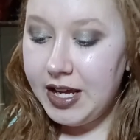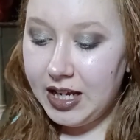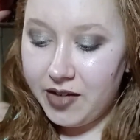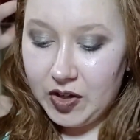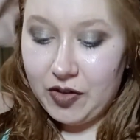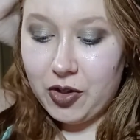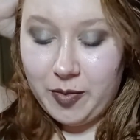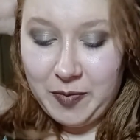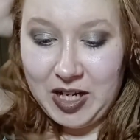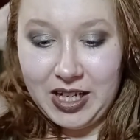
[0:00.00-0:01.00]
even if you're going to
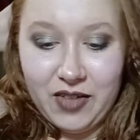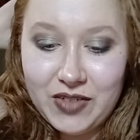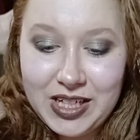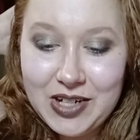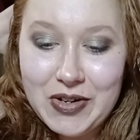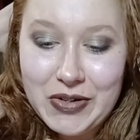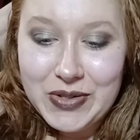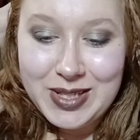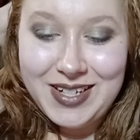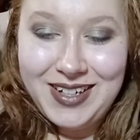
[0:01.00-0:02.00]
be making videos.